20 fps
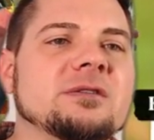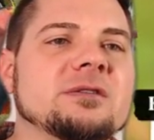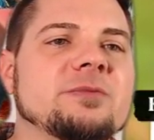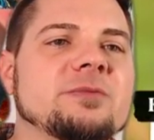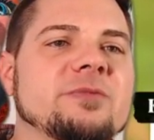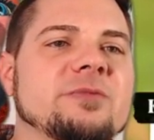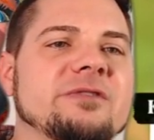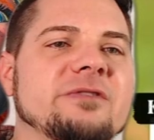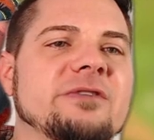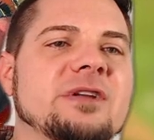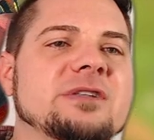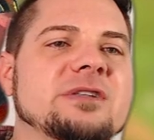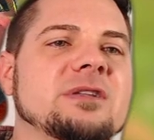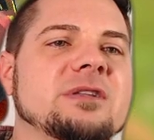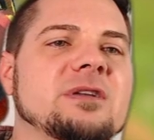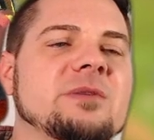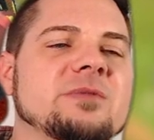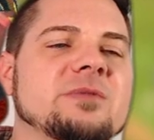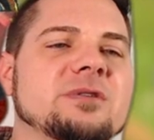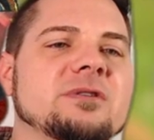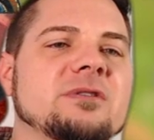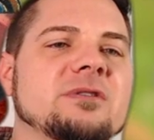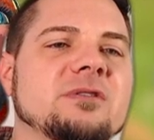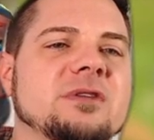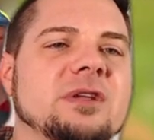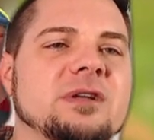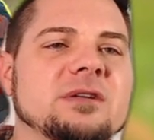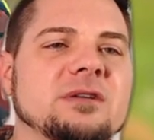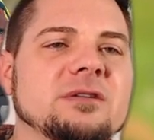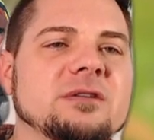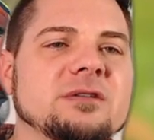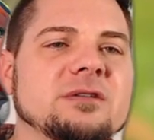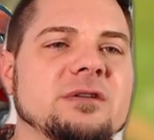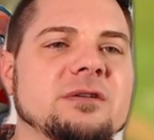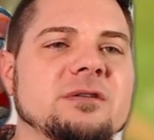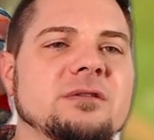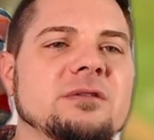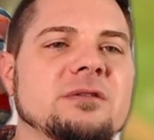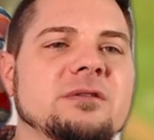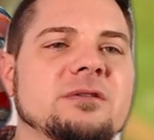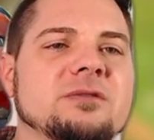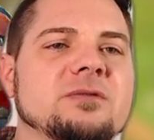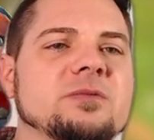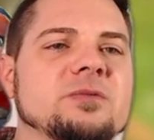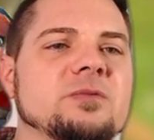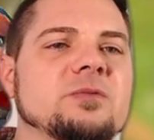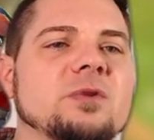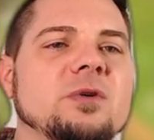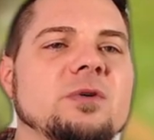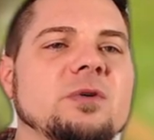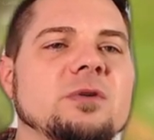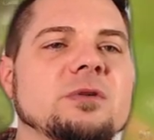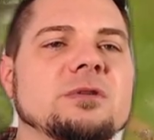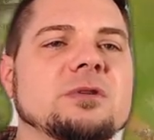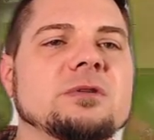but eventually I'm sure I'll get a good roll.